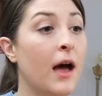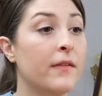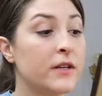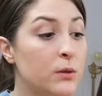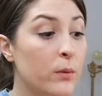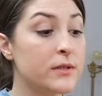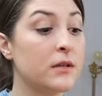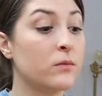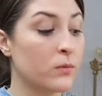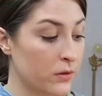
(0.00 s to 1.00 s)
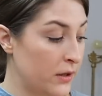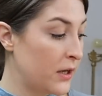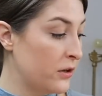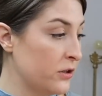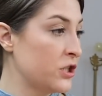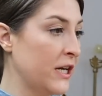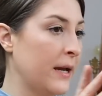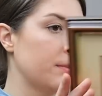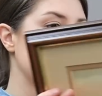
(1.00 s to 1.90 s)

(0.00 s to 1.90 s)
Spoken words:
And this one was in really good shape.